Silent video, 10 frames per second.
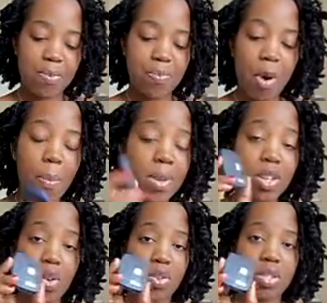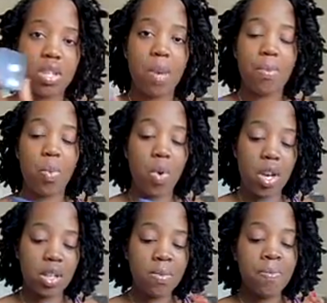probably close to number
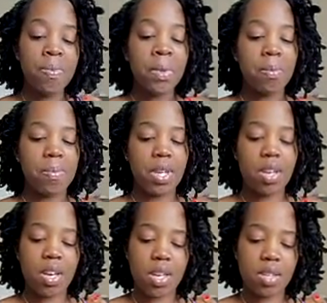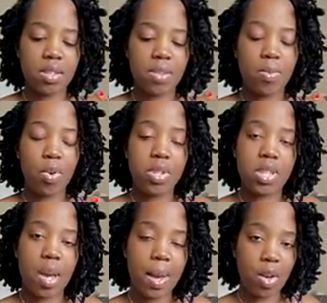one, because most of the
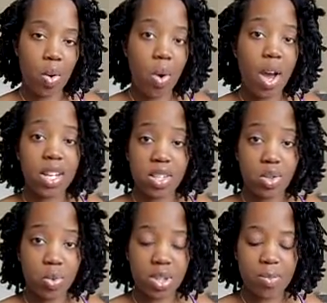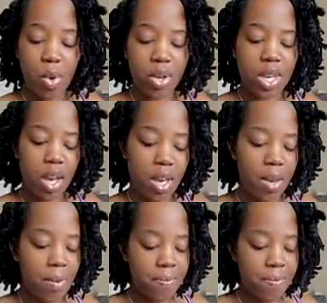time I go out, I just do a smoky eye.